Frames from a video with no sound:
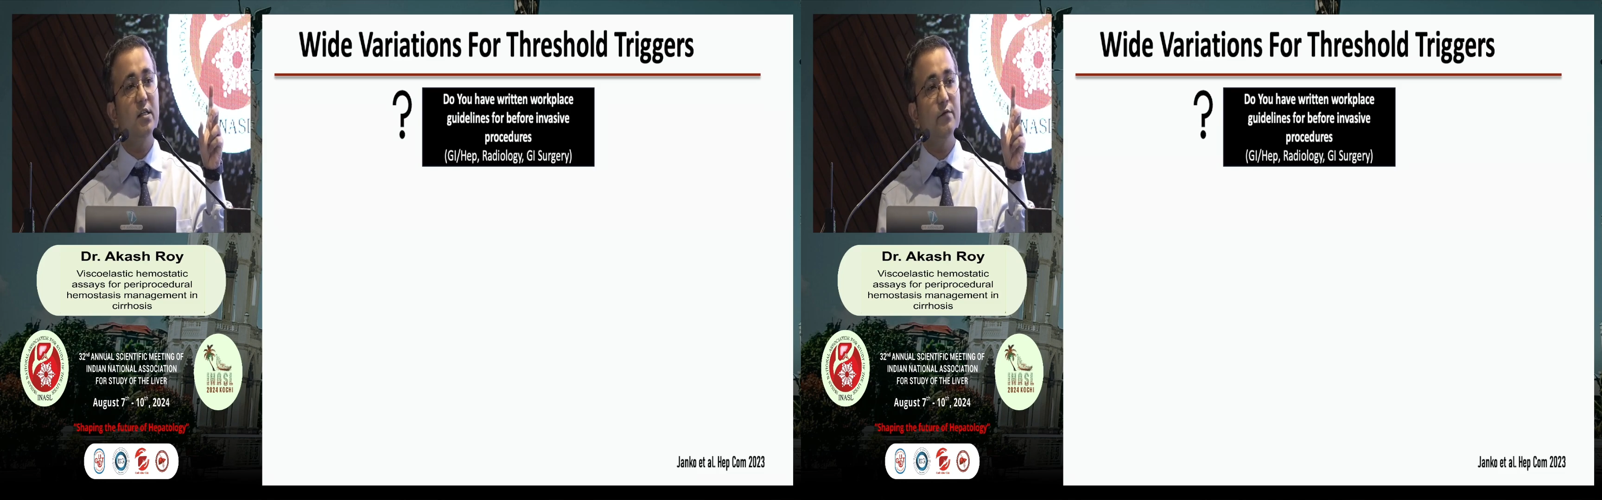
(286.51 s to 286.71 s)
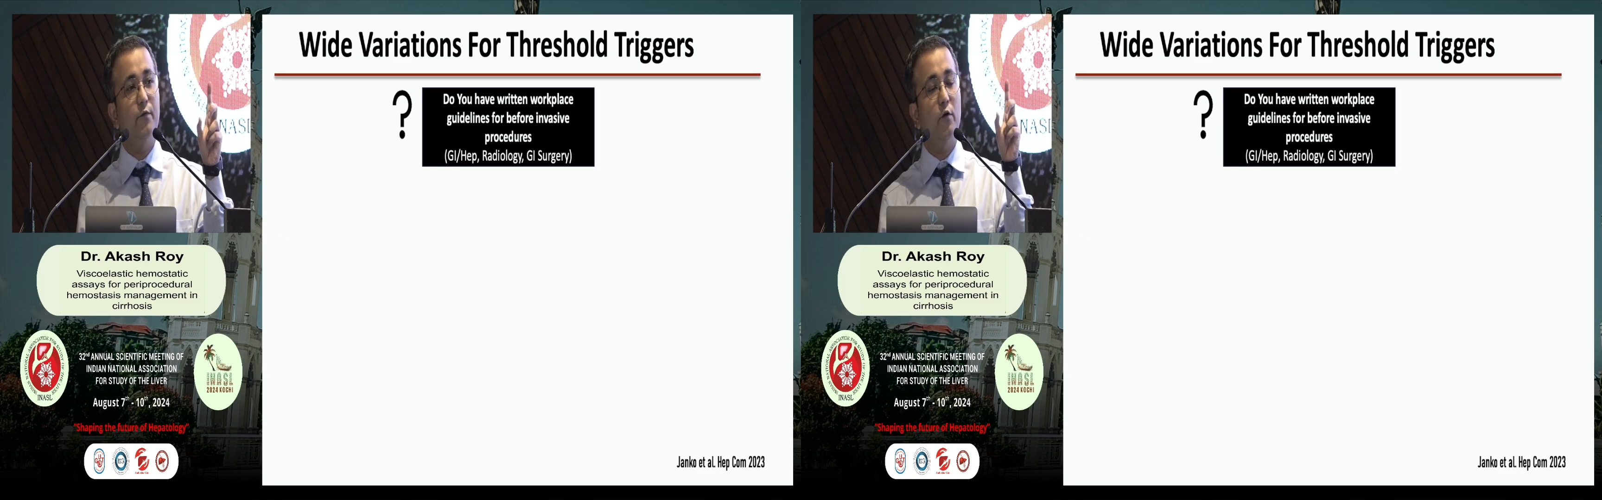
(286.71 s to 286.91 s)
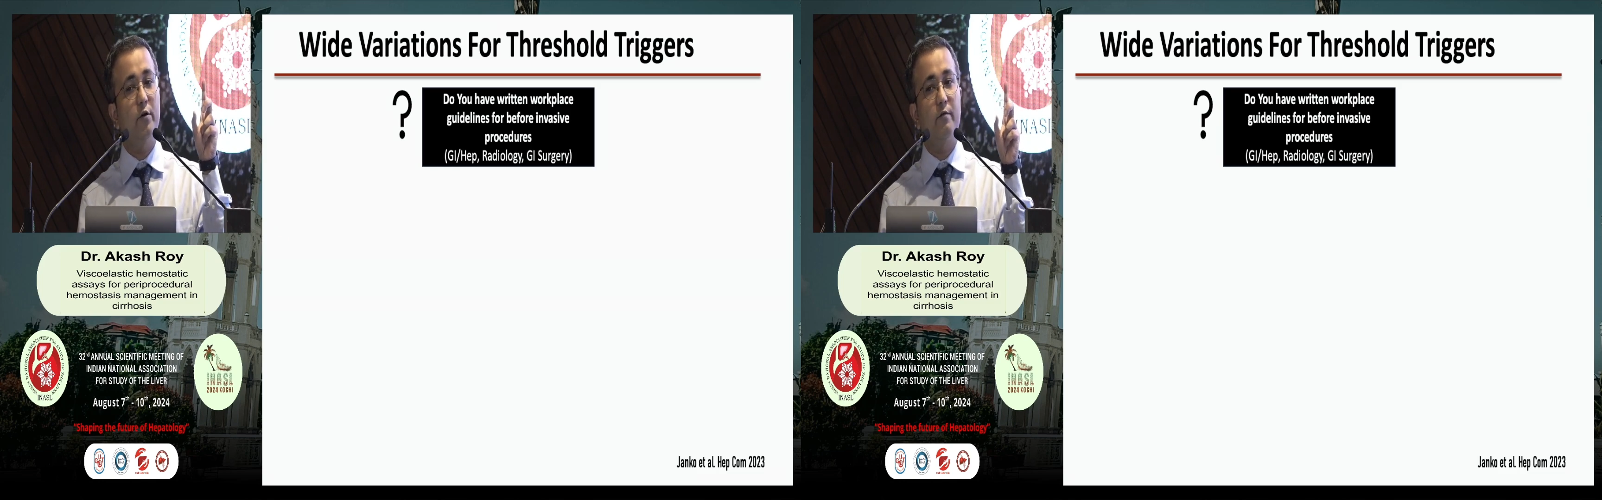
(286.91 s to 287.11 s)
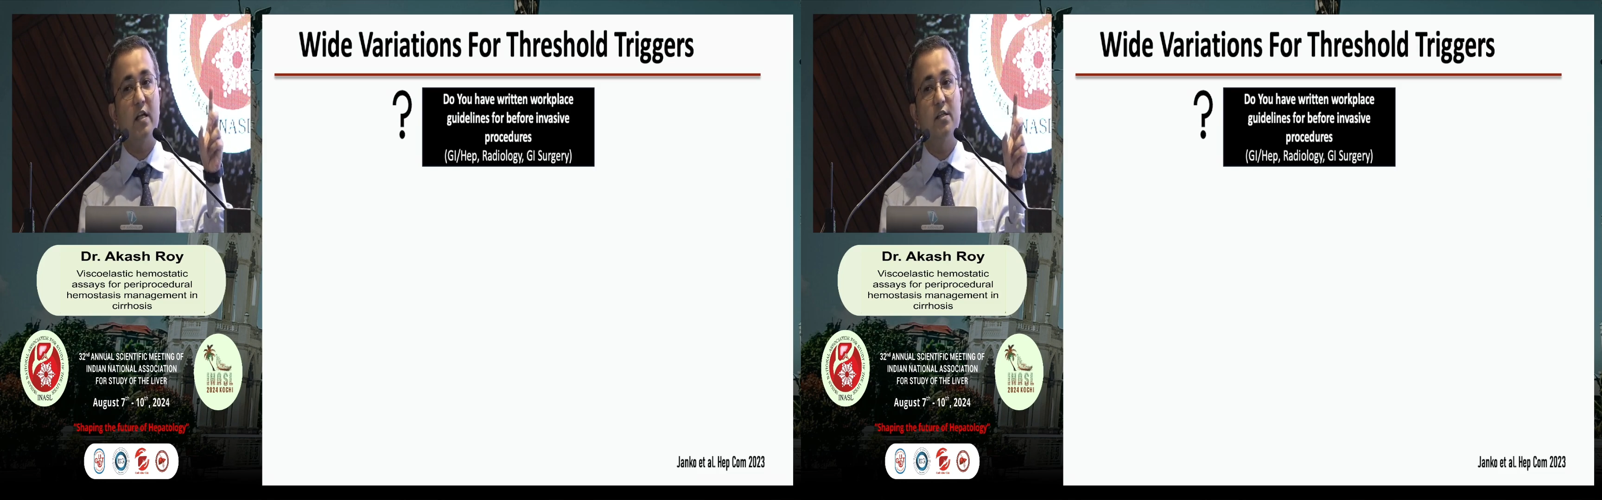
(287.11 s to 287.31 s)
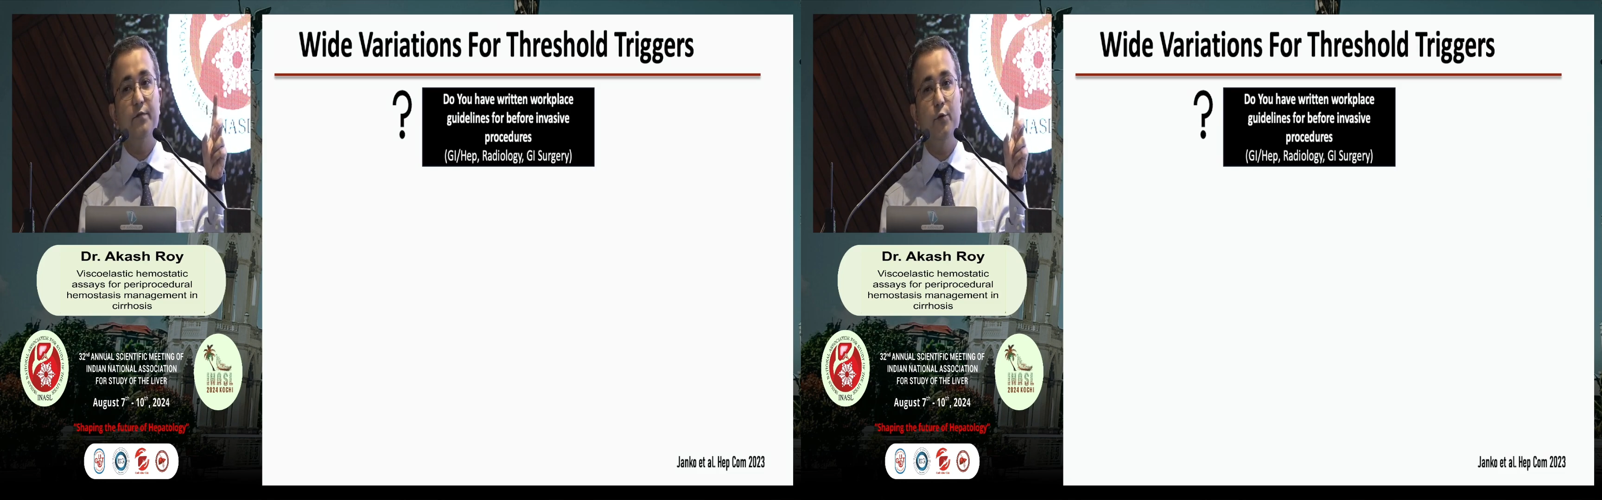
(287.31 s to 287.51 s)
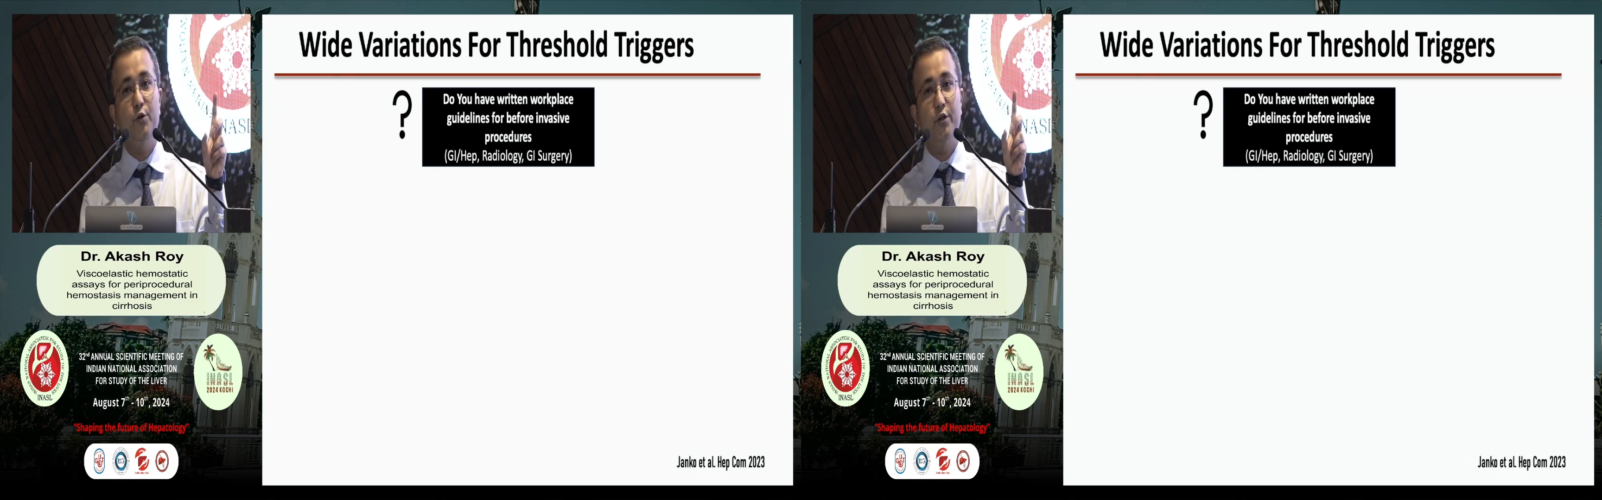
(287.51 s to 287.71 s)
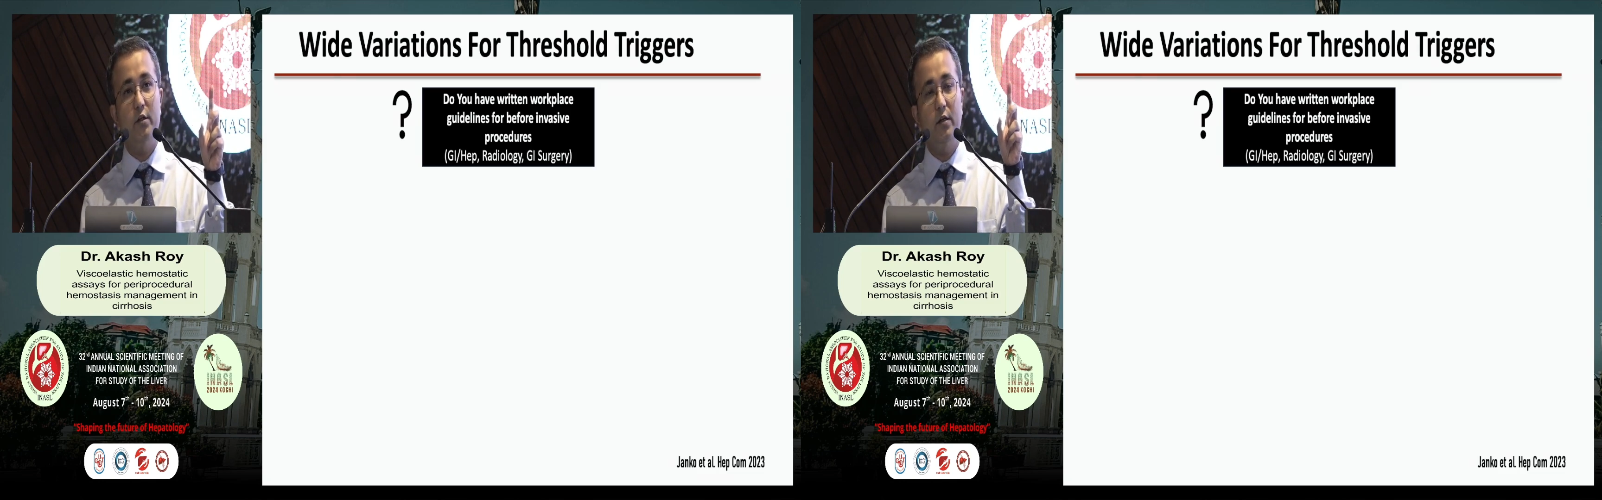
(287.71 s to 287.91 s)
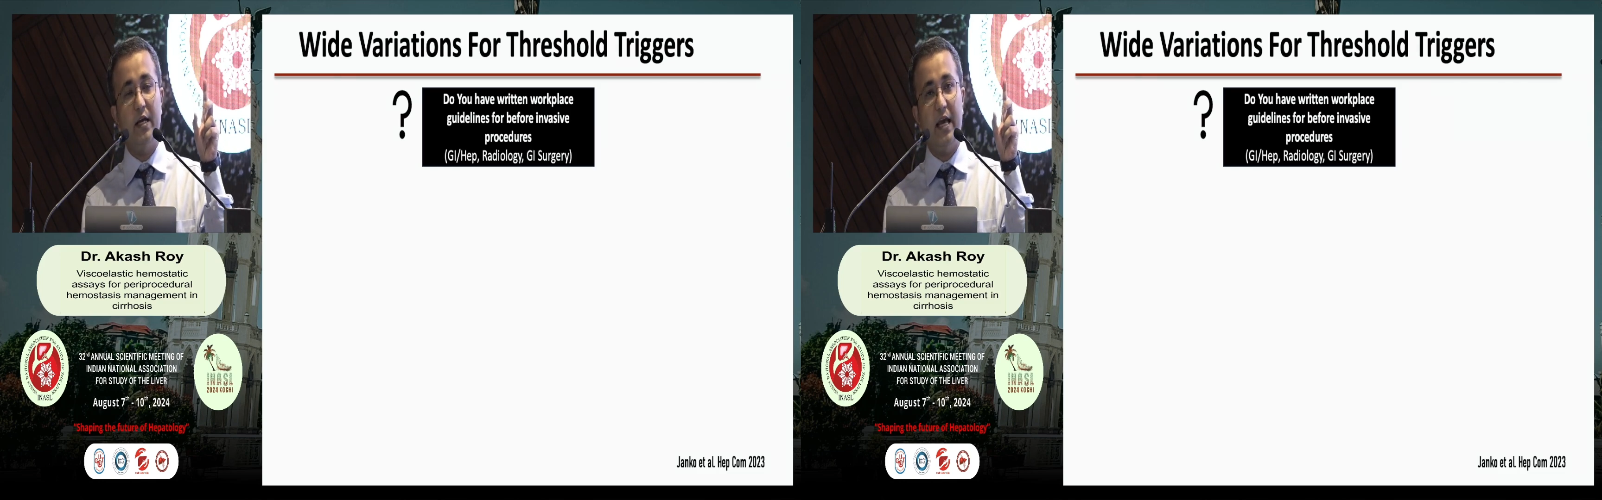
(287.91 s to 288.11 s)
for transfusion